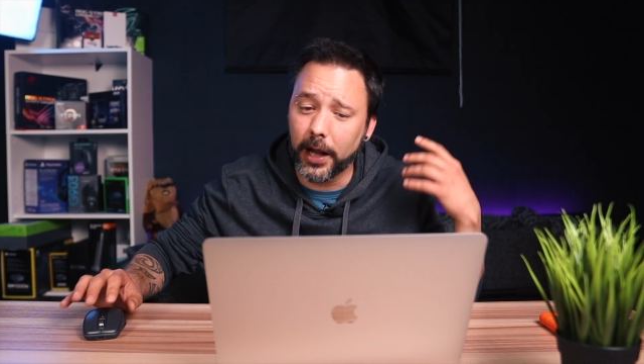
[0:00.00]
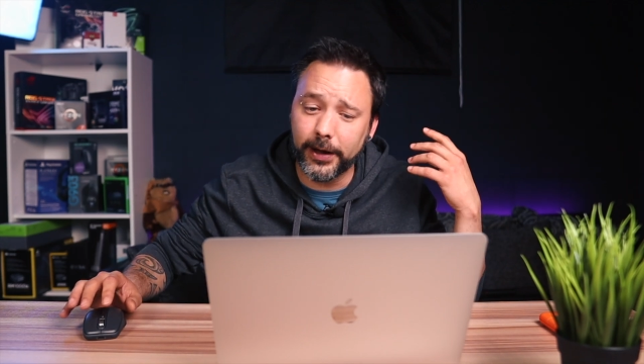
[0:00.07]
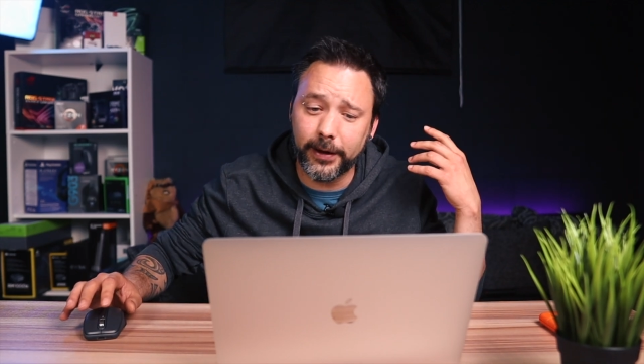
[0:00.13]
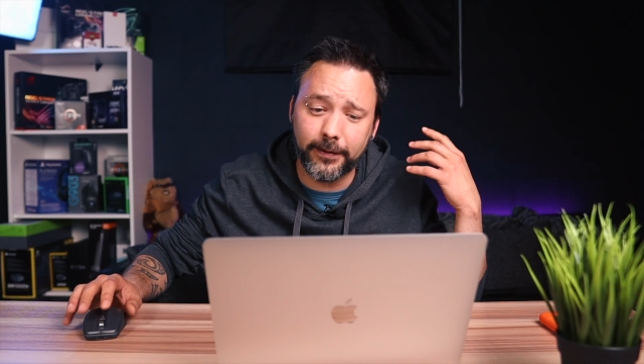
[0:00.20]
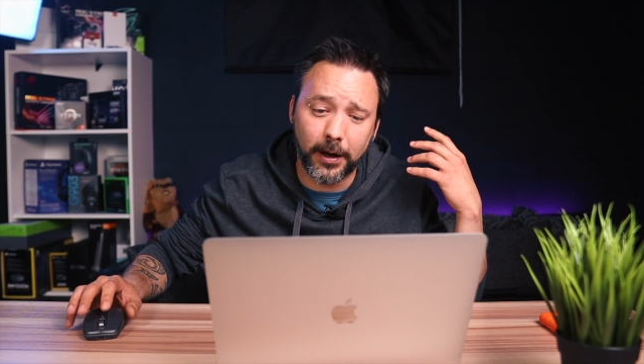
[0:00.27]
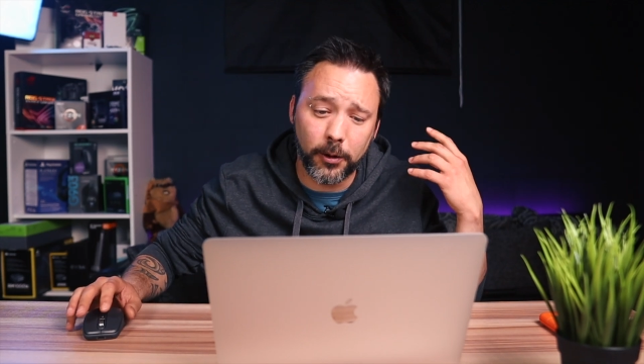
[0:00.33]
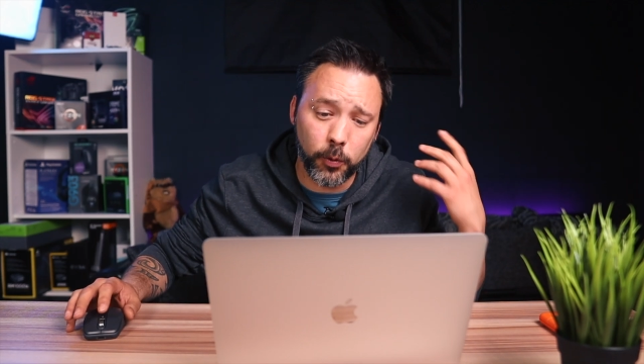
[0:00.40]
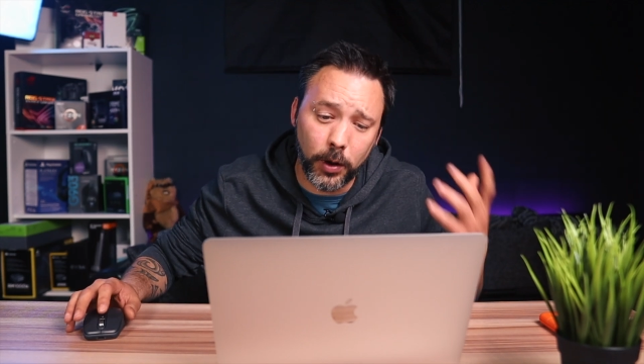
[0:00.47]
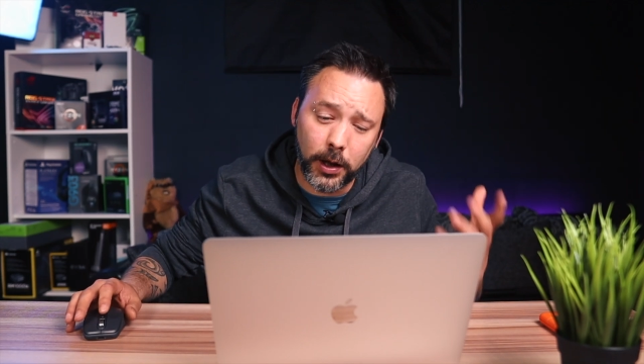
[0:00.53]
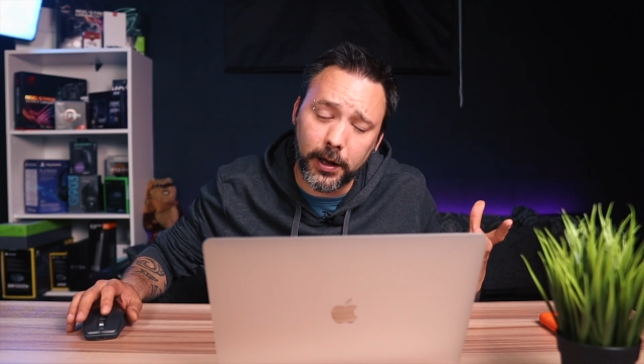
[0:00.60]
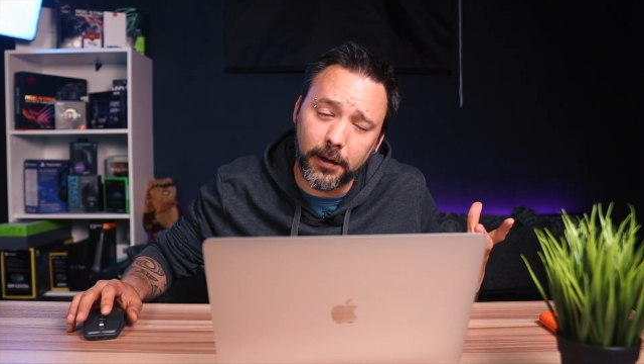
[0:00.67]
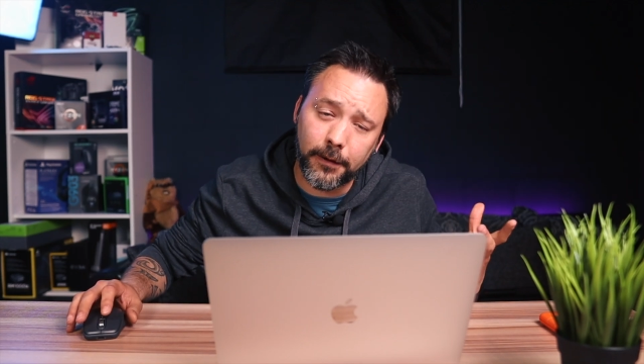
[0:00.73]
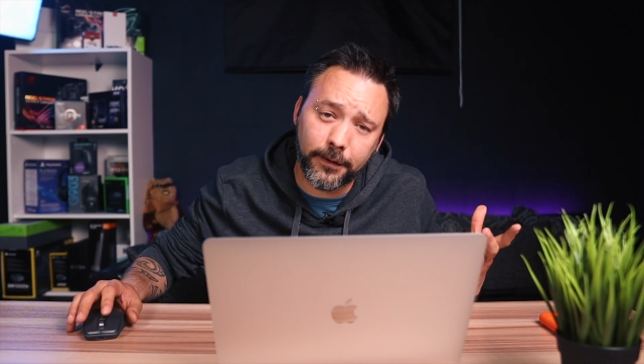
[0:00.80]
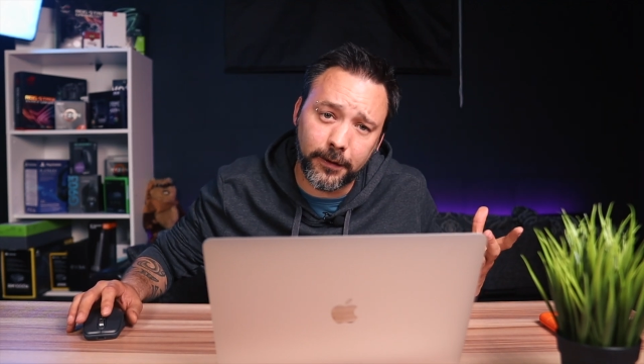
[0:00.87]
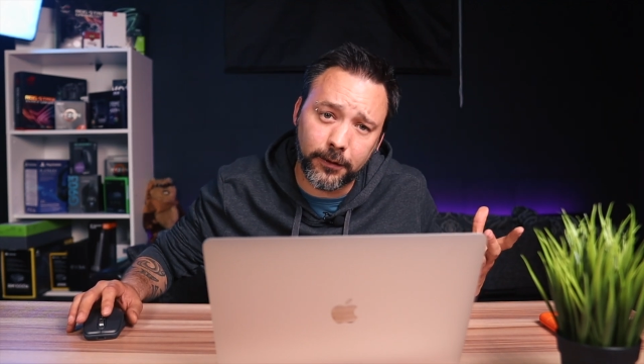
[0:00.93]
and it's a
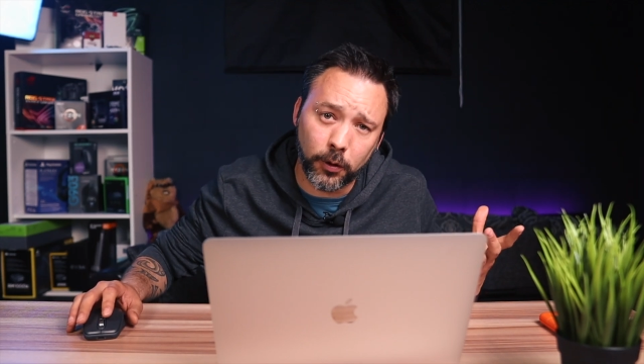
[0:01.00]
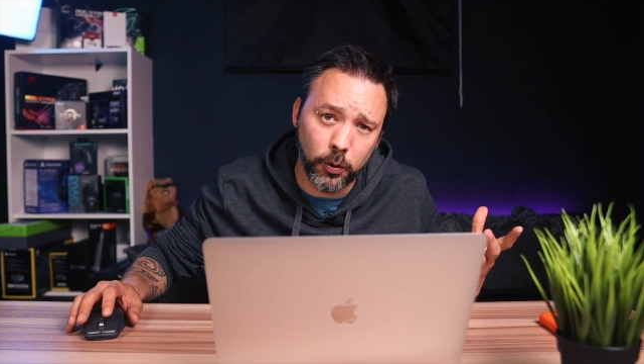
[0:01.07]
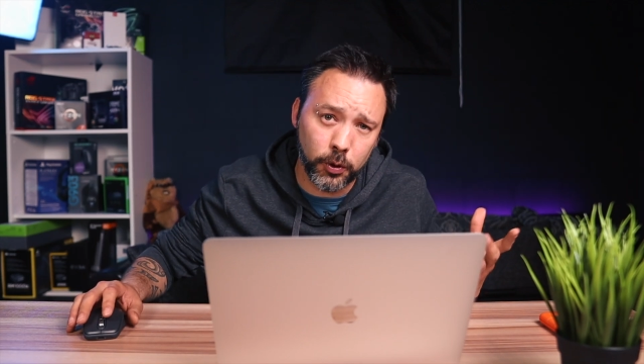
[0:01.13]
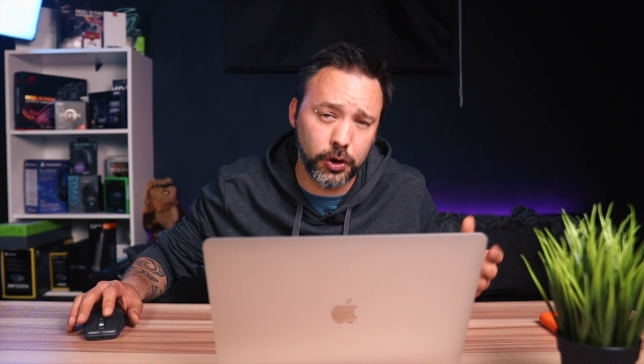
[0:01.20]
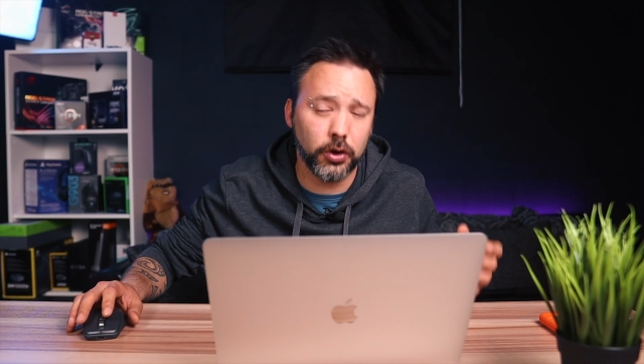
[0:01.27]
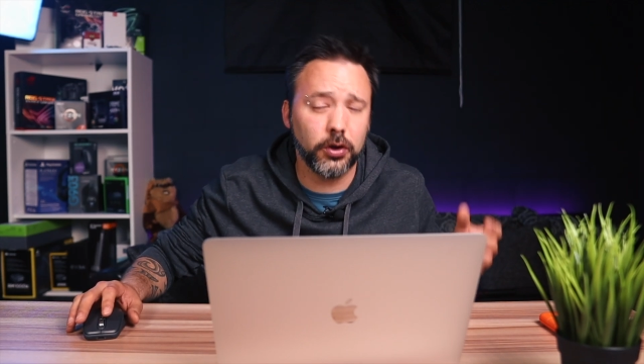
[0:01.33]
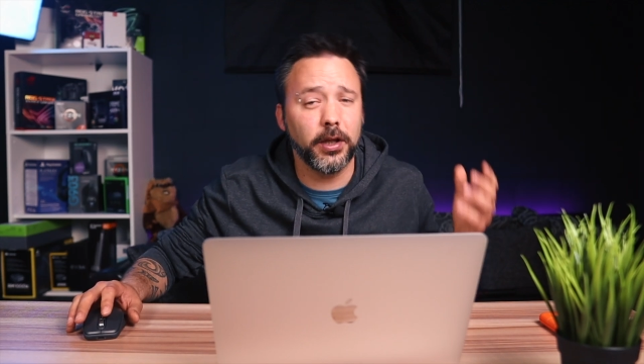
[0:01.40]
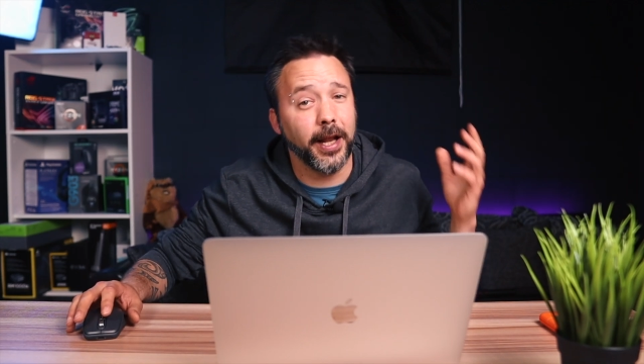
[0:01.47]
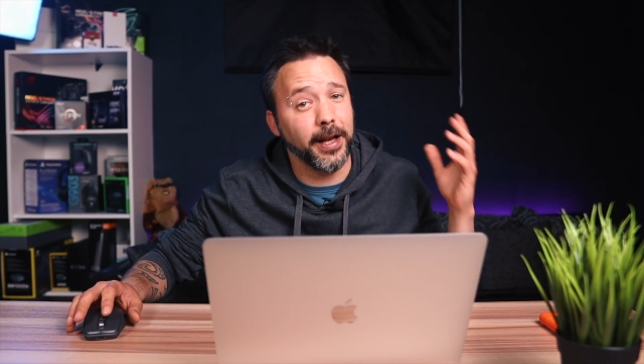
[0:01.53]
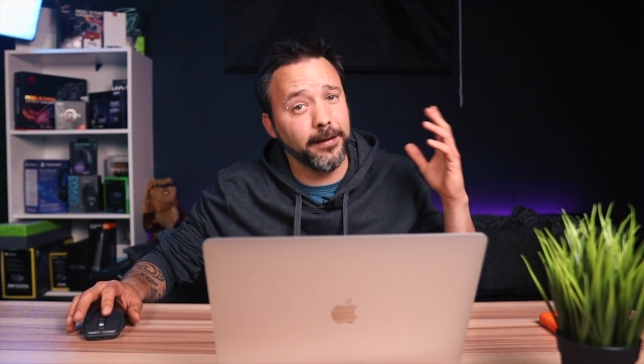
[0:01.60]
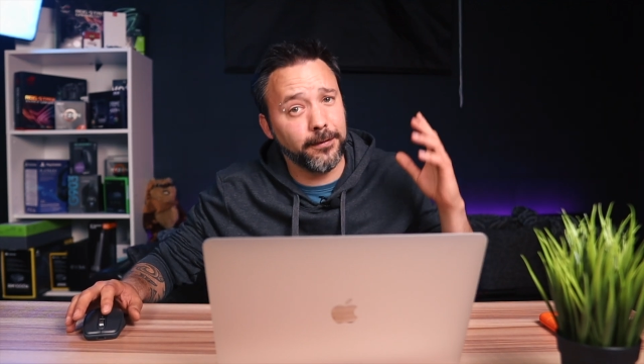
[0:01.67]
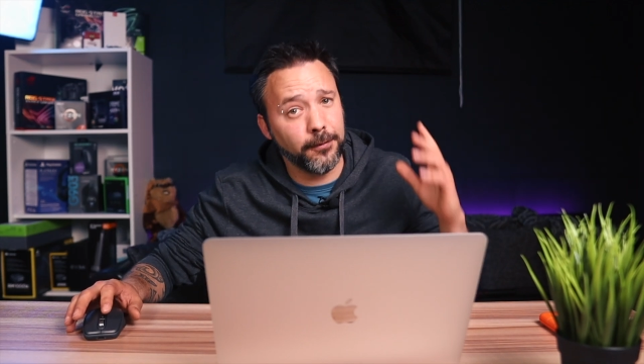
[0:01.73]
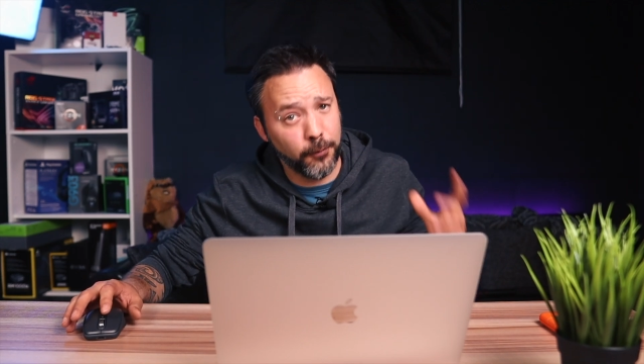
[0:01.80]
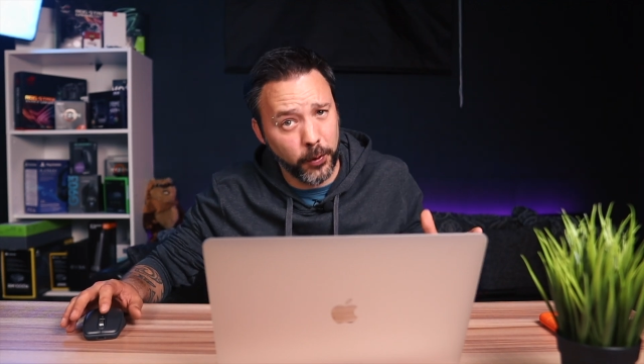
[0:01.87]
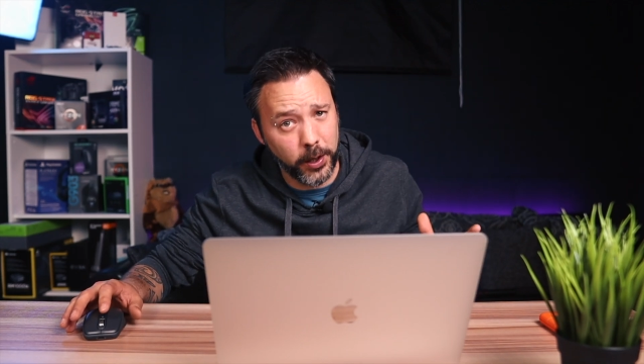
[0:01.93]
really easy solution that
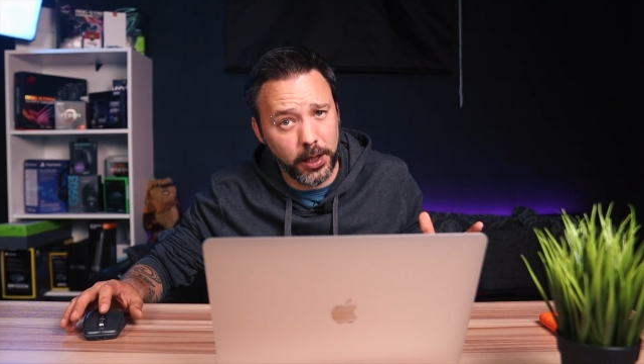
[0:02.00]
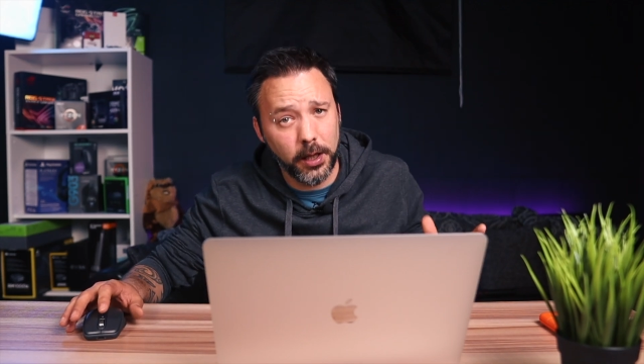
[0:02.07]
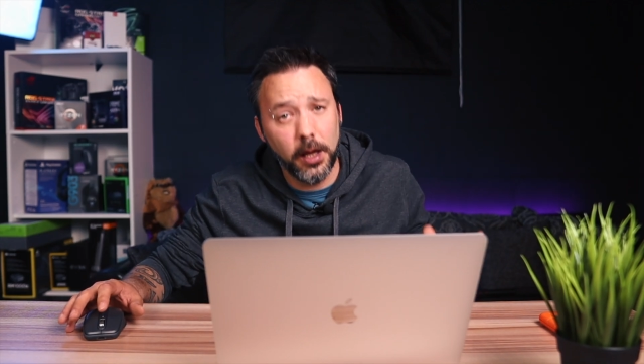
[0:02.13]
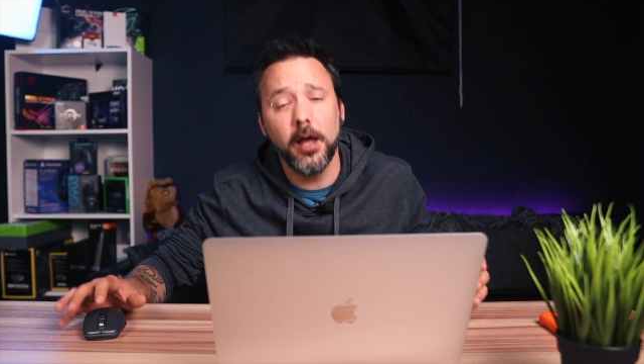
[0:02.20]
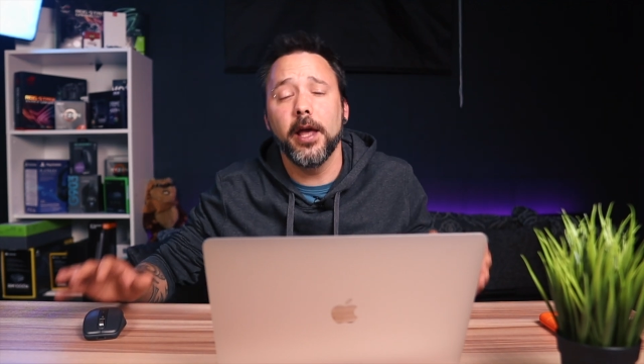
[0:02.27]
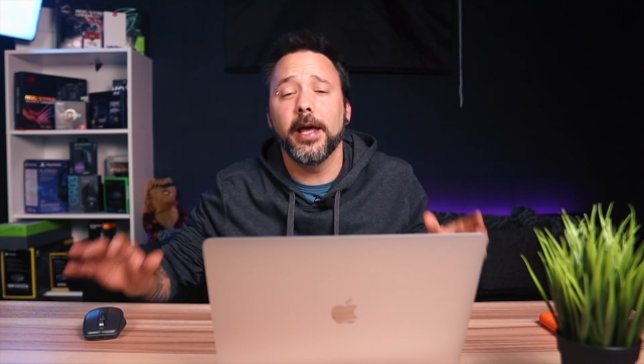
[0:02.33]
is free,